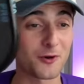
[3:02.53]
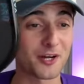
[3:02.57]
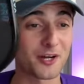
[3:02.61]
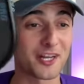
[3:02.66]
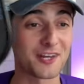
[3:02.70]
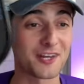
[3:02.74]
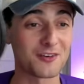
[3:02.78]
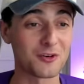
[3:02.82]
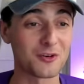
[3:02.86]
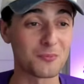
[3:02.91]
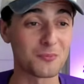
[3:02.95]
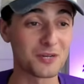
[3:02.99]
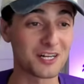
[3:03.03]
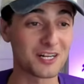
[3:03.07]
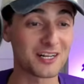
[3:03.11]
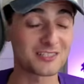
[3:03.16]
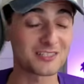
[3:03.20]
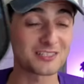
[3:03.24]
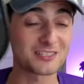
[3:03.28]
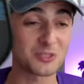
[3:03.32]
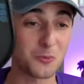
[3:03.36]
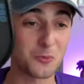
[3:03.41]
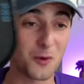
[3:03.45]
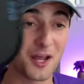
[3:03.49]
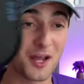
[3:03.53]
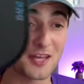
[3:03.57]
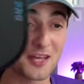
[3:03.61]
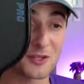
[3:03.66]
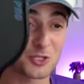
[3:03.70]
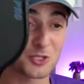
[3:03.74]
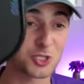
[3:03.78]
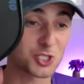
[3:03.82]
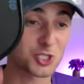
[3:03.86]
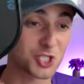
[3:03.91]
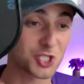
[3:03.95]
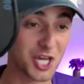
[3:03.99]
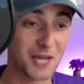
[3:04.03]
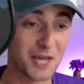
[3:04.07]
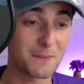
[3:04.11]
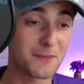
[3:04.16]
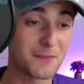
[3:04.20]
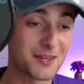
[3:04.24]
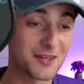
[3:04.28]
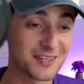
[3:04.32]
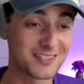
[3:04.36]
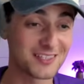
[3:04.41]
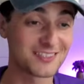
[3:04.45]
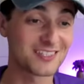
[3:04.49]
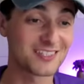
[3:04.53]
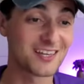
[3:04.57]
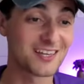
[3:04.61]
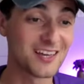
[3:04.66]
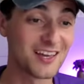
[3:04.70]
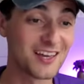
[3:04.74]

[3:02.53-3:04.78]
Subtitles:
handle because the way the shape is,